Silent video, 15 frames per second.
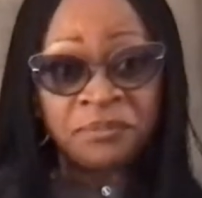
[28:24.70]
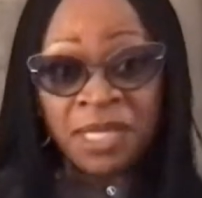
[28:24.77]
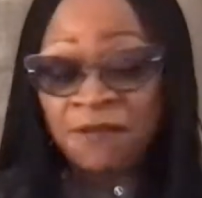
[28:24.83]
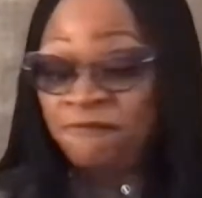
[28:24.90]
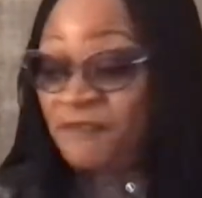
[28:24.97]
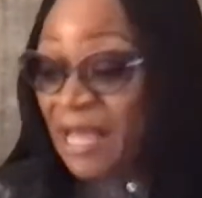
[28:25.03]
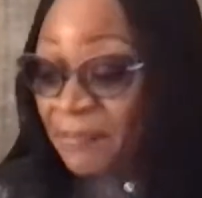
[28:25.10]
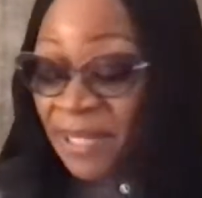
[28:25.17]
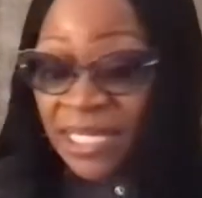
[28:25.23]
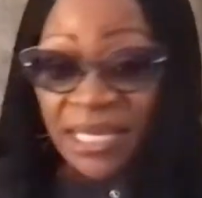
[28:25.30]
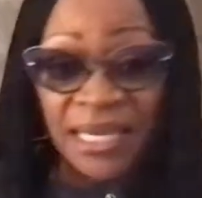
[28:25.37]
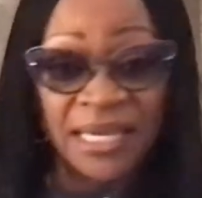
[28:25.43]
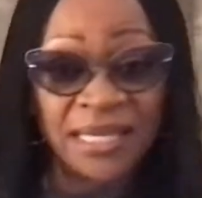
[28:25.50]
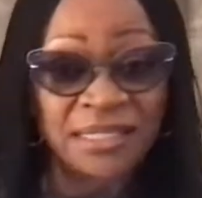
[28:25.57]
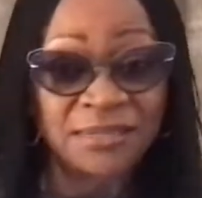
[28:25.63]
Family
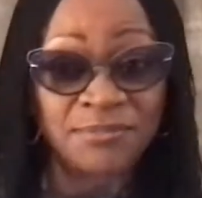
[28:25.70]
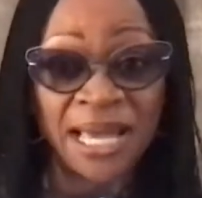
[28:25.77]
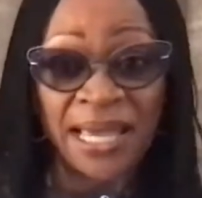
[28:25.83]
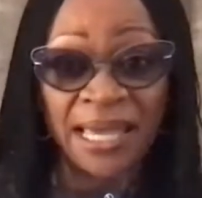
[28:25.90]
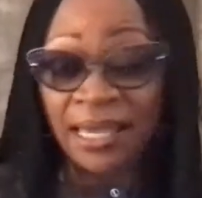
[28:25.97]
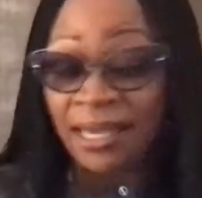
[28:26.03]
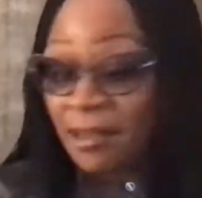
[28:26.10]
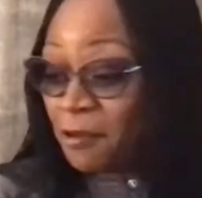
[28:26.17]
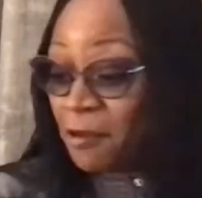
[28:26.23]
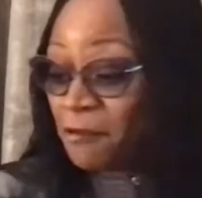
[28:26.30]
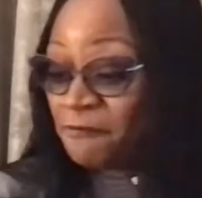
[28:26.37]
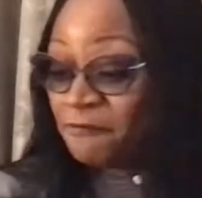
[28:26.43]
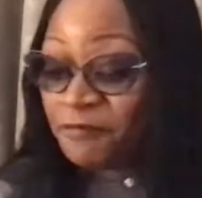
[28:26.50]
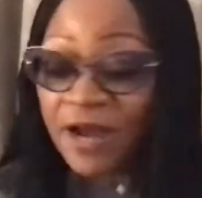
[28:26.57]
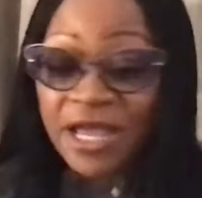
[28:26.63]
is my
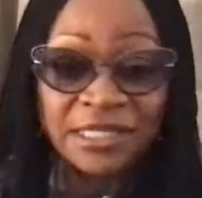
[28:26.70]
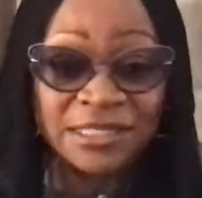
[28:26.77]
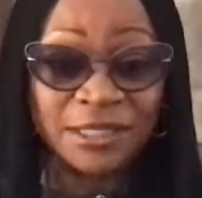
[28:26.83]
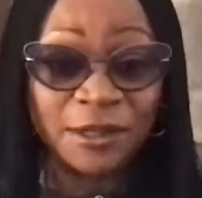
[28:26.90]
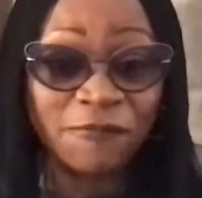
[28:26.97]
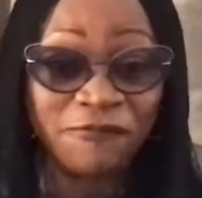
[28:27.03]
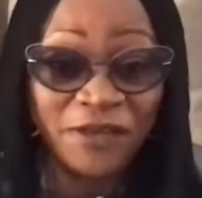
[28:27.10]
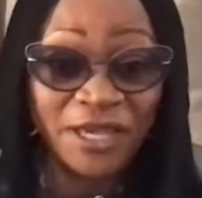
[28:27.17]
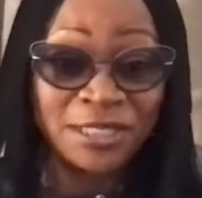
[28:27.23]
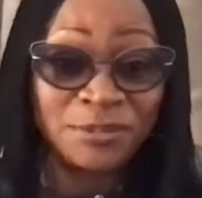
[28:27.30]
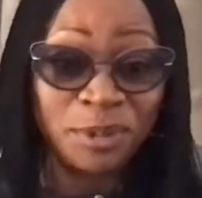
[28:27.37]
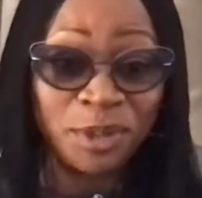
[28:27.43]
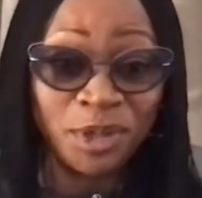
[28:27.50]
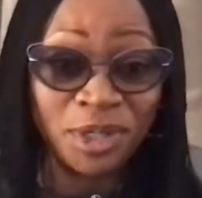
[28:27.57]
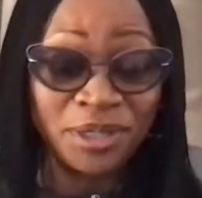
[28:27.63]
friends on
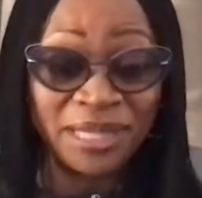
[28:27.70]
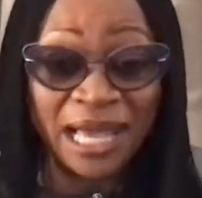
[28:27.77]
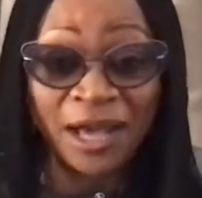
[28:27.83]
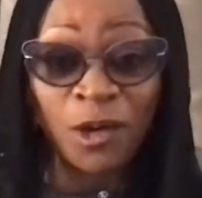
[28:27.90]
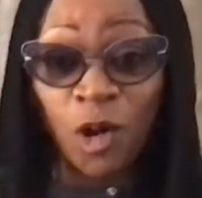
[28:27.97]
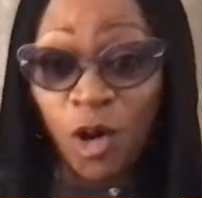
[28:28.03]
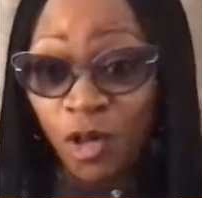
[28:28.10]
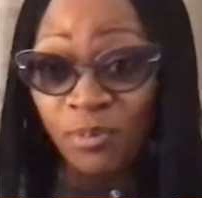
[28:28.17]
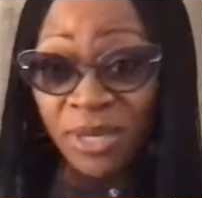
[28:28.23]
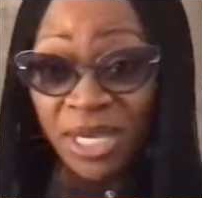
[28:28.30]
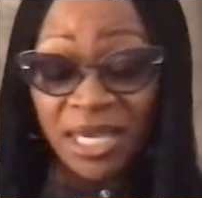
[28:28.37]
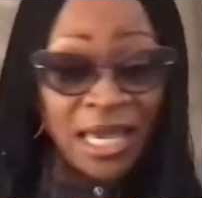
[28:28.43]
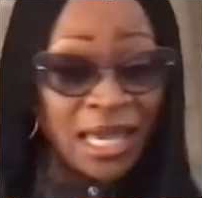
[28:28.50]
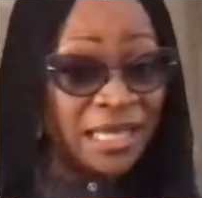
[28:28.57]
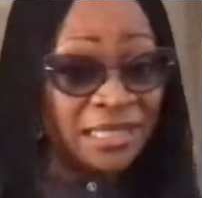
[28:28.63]
Facebook that call
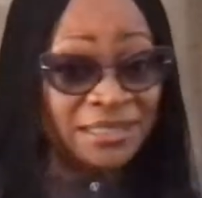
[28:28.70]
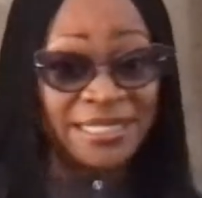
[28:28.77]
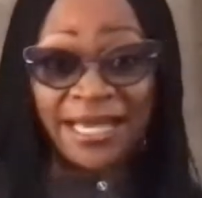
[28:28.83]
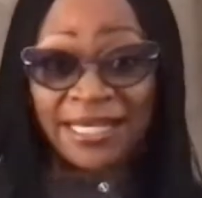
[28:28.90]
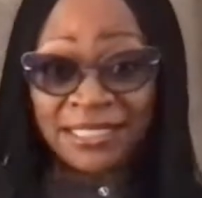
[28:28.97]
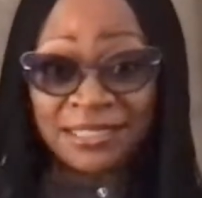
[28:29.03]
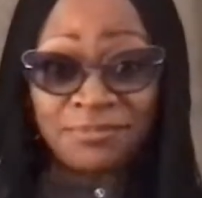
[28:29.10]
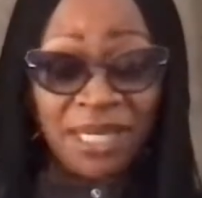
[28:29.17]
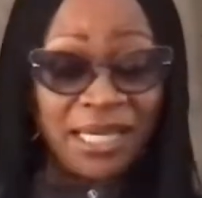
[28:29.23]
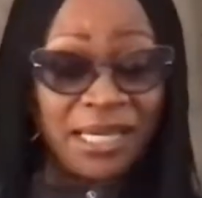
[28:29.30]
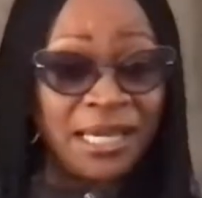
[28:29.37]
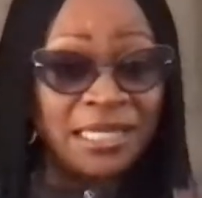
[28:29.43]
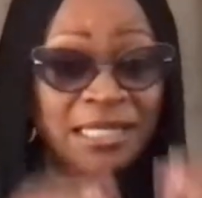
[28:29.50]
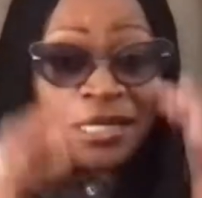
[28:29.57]
me, text me.